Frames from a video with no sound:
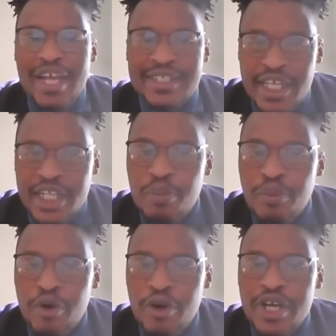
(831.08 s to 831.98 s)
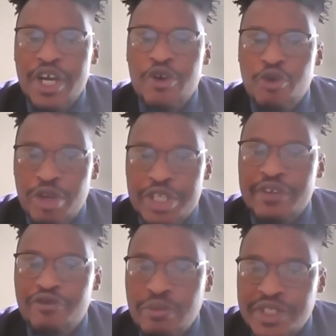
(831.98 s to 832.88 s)
A single book
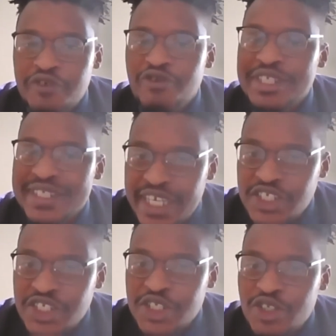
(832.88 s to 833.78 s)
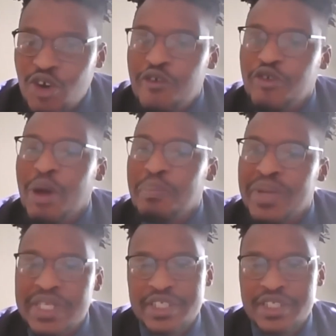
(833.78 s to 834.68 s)
written from different stages of your
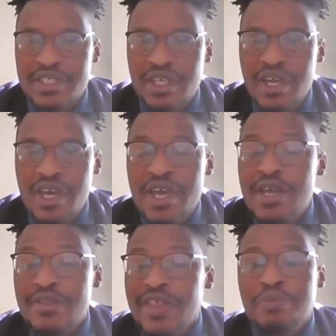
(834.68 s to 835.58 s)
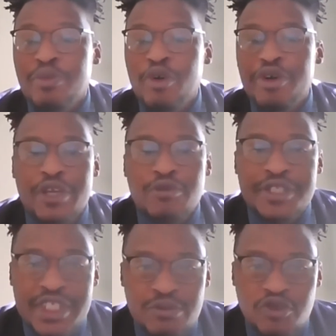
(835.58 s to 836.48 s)
ability. That book, it
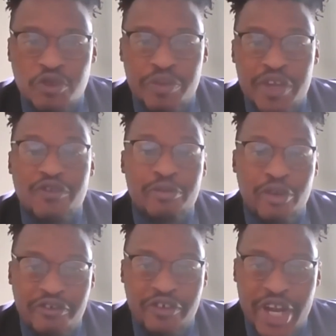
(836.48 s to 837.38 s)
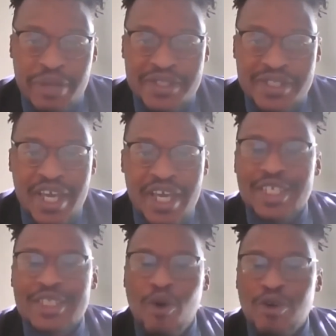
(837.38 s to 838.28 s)
would seem to me, for Prof. Krebs,
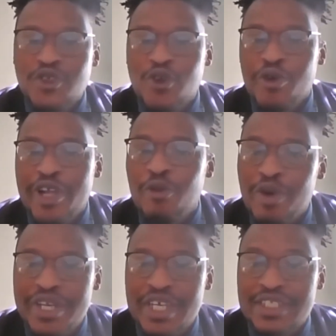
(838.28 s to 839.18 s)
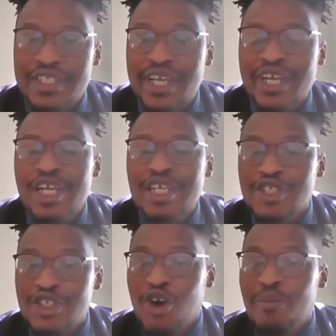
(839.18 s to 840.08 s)
is post-colonial witnessing,
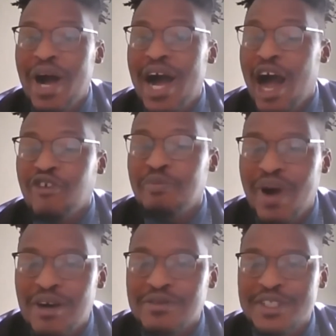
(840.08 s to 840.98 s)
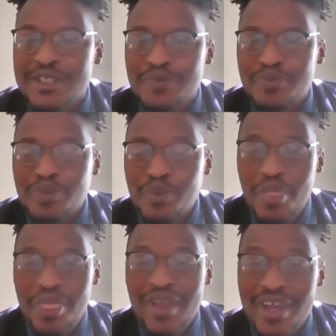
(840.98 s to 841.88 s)
trauma out of bounds."
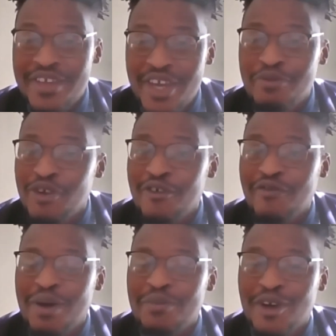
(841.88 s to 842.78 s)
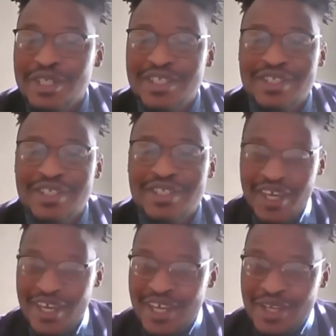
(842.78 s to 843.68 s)
And here, Prof, I'm not
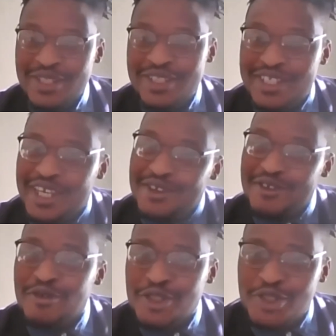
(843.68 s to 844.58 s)
taking you